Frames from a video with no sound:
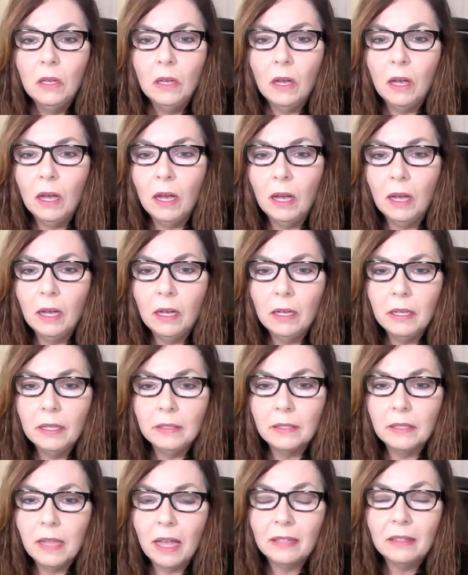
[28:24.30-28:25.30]
uh,
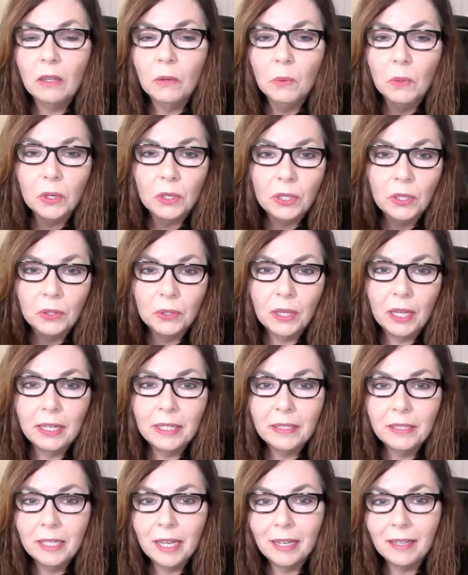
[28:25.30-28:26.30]
it's not the work your
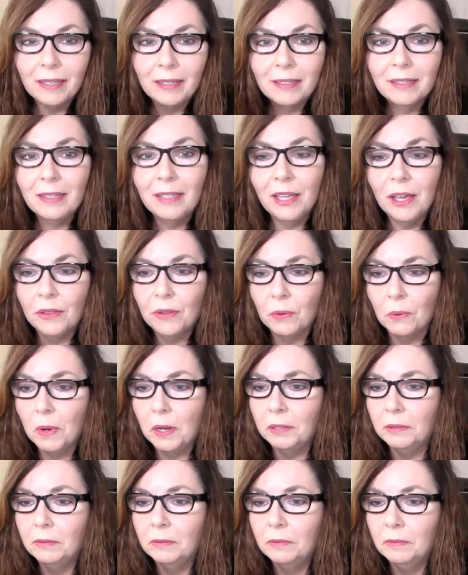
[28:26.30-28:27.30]
light deck, it's the other
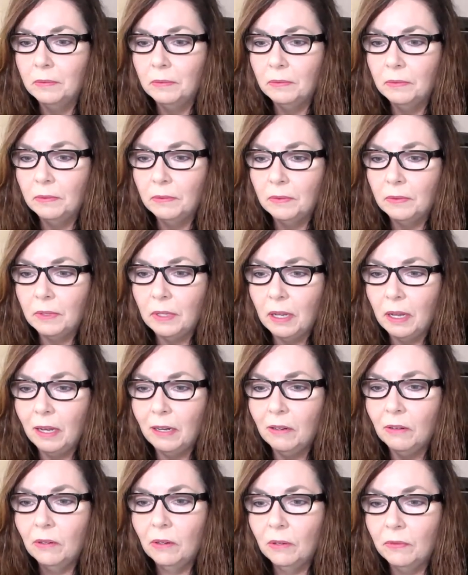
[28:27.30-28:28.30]
one.
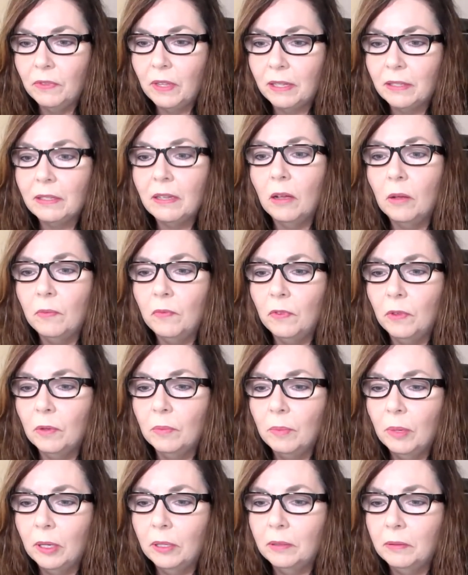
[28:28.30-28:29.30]
I don't know if that's
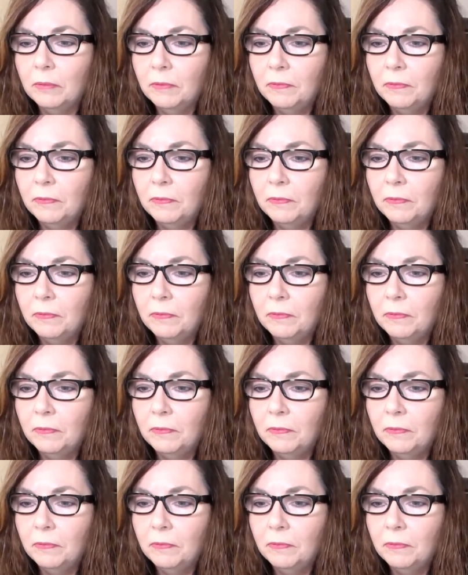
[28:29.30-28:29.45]
helpful, but